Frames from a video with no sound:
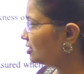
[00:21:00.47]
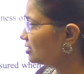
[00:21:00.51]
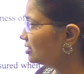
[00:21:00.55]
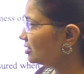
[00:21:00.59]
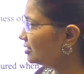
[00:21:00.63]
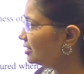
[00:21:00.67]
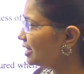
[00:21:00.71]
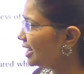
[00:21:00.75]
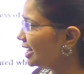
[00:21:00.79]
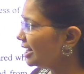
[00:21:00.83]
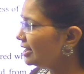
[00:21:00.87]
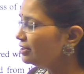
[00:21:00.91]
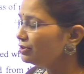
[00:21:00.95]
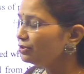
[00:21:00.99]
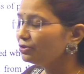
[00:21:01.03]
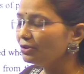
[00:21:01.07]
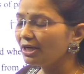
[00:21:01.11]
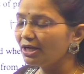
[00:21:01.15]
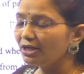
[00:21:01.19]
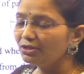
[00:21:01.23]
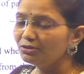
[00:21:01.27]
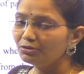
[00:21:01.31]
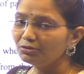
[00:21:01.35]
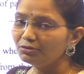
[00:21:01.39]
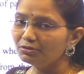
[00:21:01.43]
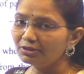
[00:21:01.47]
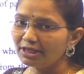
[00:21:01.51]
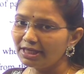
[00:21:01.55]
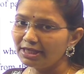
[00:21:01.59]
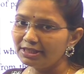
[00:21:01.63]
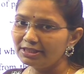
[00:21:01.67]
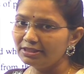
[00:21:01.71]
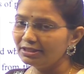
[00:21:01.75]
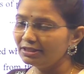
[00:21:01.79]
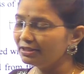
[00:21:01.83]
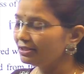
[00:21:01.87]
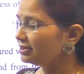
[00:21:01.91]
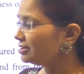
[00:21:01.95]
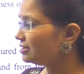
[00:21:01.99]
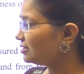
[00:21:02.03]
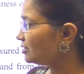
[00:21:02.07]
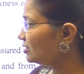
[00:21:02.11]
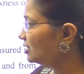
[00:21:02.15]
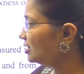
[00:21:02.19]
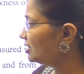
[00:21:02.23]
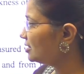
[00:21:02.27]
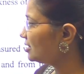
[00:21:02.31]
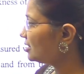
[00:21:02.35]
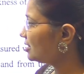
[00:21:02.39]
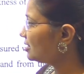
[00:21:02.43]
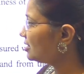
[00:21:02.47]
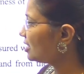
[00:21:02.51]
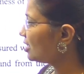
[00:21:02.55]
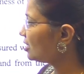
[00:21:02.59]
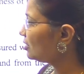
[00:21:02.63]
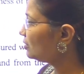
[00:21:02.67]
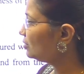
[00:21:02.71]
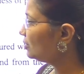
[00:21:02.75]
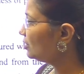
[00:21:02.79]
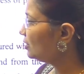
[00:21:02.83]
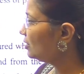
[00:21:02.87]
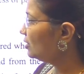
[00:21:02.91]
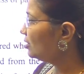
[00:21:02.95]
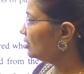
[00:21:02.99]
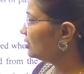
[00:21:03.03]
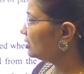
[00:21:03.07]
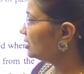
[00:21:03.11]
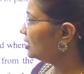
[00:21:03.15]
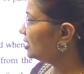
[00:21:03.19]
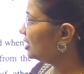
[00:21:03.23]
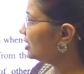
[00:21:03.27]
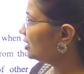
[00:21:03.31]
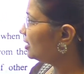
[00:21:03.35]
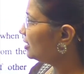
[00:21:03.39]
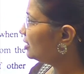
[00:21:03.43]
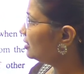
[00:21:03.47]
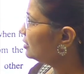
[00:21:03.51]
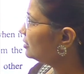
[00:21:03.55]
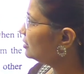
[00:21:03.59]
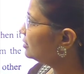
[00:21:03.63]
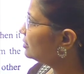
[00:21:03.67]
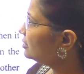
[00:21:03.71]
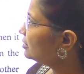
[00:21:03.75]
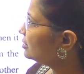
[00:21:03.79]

So that you have to write here. So this is how the